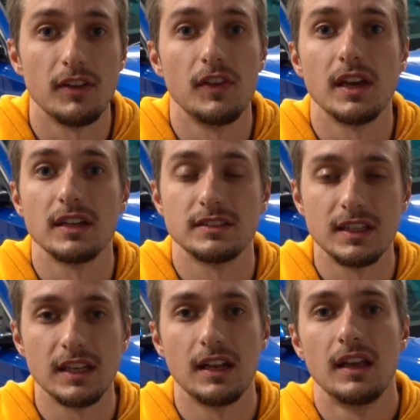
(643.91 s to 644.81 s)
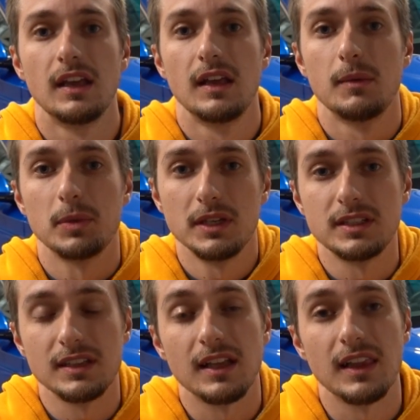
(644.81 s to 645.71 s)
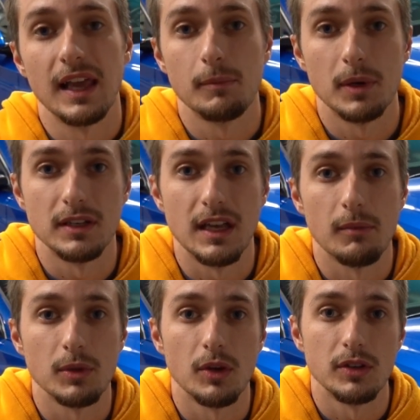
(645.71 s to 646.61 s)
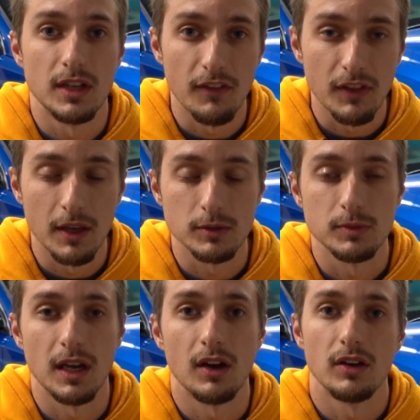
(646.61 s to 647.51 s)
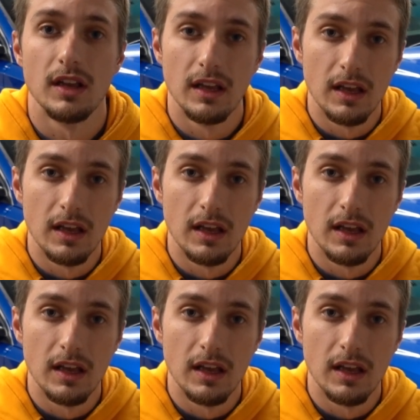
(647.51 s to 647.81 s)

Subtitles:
If you guys did, please hit that like button down below. It definitely helps me out.